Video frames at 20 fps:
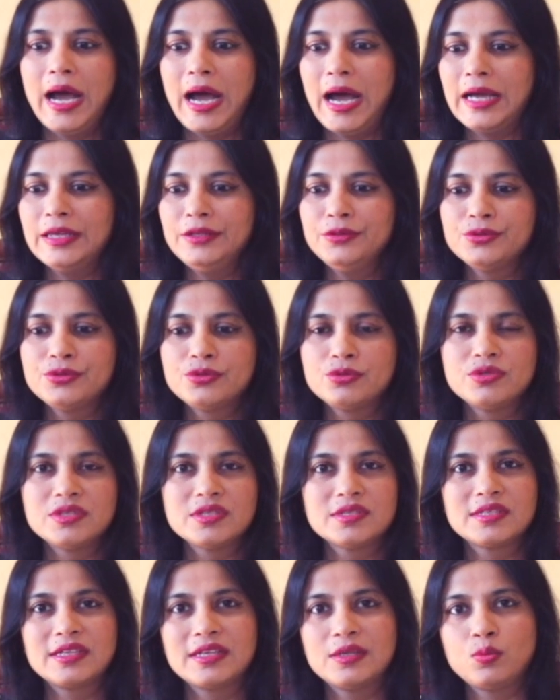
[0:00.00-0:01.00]
I used to
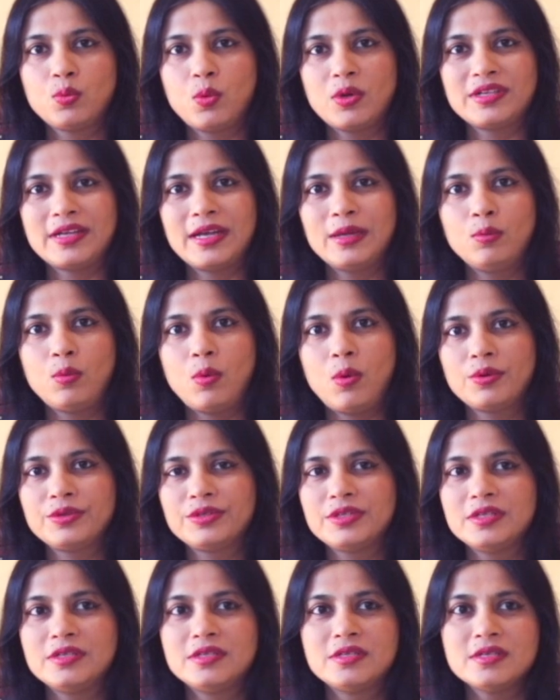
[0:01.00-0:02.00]
just get what I
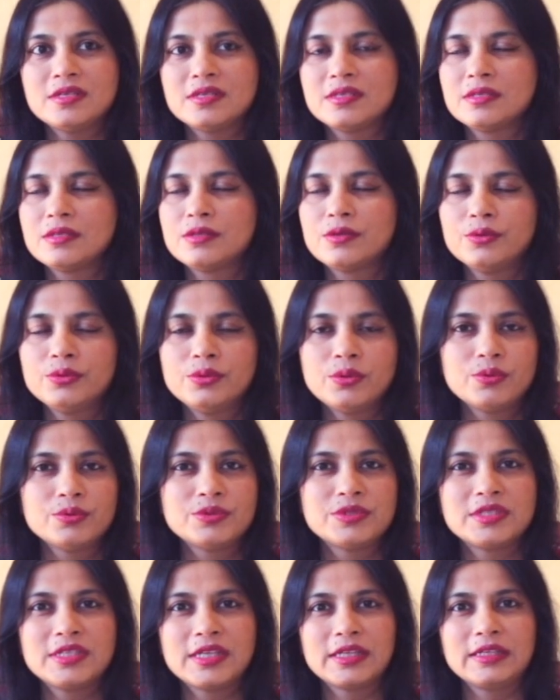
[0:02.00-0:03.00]
wanted just through
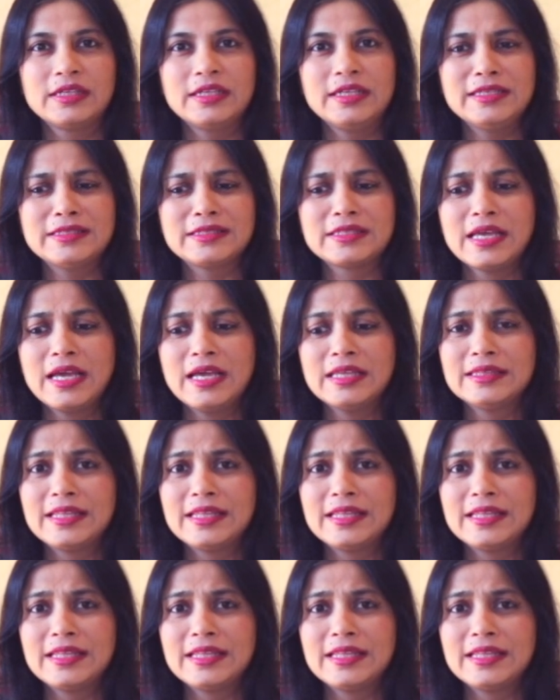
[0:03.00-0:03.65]
those techniques